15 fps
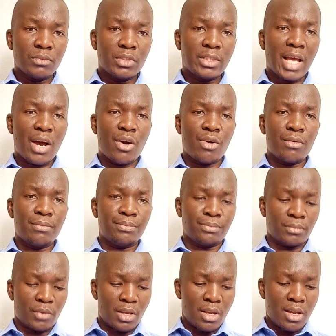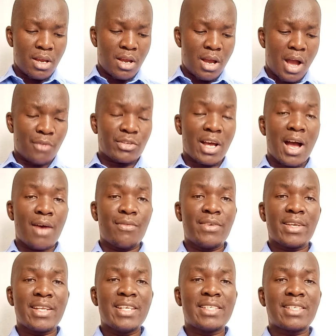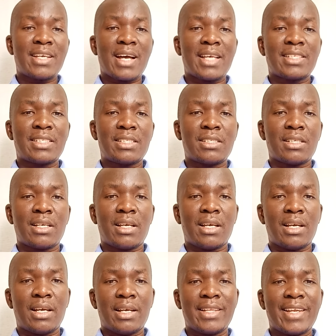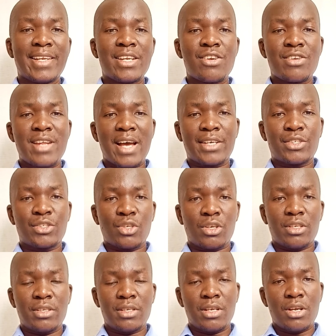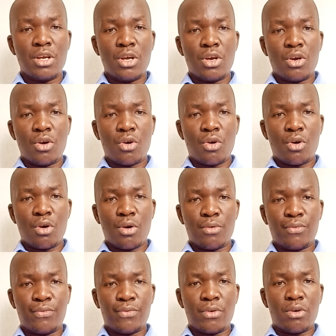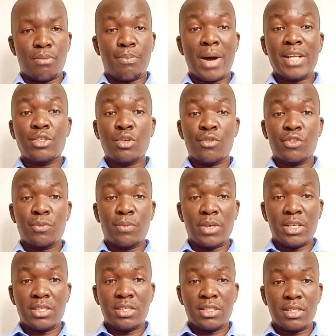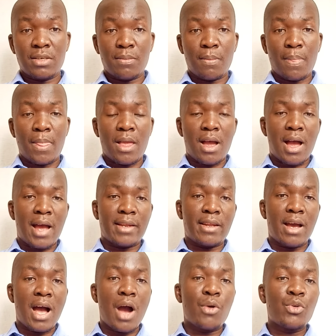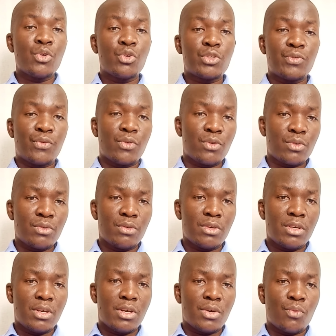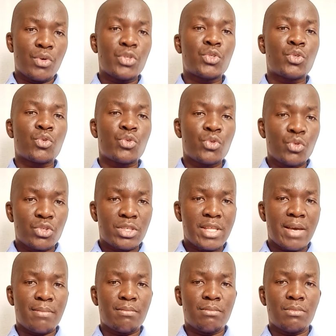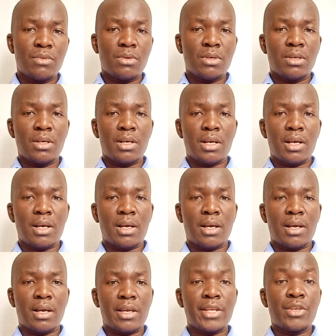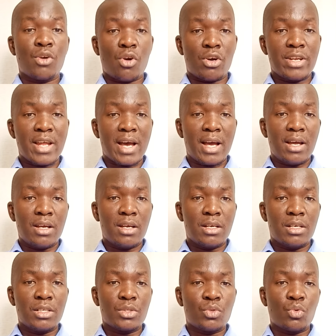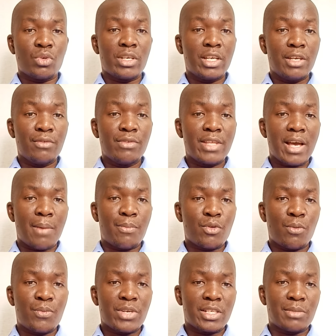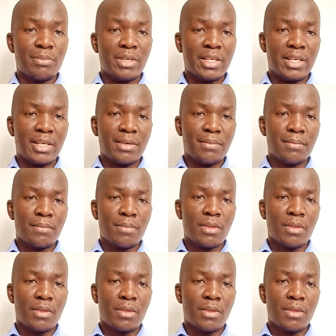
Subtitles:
Now, after having discussed the introduction of parts of speech and how useful we should use them in order to give the appropriate meaning,